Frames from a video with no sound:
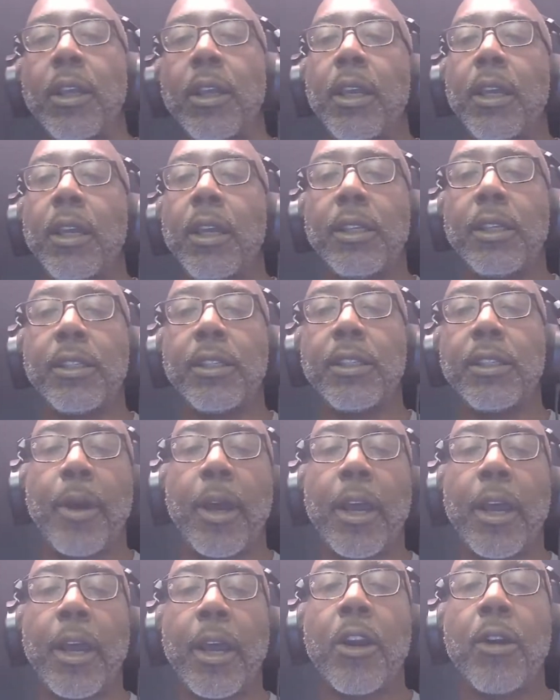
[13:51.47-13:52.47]
Again, it's about
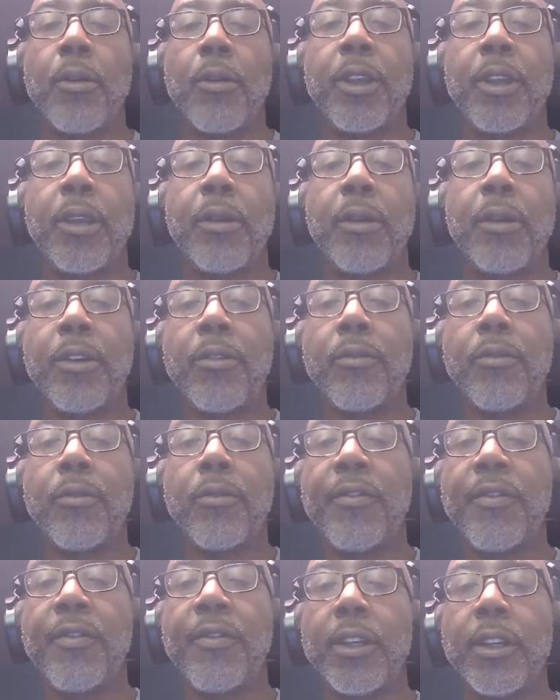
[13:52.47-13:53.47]
Airbnb
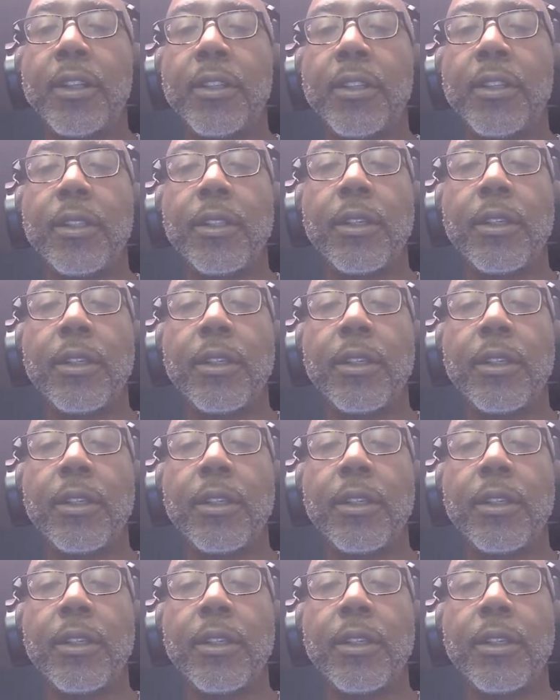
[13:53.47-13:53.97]
refunds.